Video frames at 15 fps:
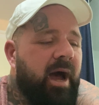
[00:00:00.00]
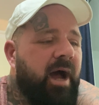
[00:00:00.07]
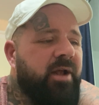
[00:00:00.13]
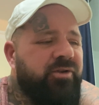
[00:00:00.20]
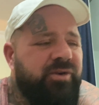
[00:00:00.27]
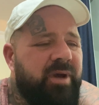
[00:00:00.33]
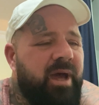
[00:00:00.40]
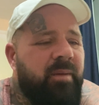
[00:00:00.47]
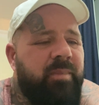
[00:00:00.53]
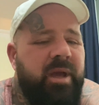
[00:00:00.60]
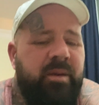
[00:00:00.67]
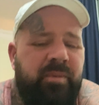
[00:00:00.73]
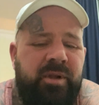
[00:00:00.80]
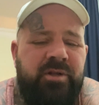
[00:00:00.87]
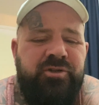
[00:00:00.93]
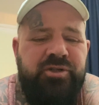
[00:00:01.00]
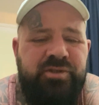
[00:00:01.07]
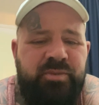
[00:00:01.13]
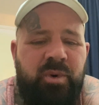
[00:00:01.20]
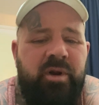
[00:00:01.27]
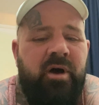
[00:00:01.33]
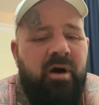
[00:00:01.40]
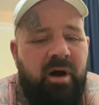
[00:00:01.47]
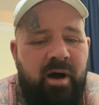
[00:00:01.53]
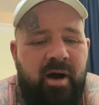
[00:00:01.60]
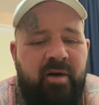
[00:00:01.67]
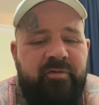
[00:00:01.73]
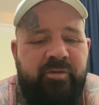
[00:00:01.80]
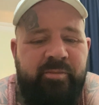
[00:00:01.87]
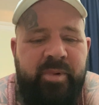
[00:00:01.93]
And you get people that just want to hurt
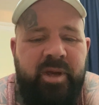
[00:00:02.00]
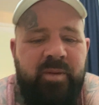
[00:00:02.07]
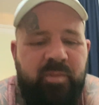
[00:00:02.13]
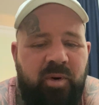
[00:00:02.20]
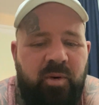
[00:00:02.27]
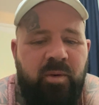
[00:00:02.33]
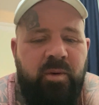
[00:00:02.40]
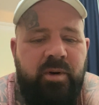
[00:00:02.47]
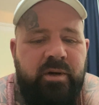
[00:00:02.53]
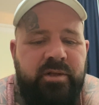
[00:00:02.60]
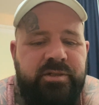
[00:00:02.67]
other people.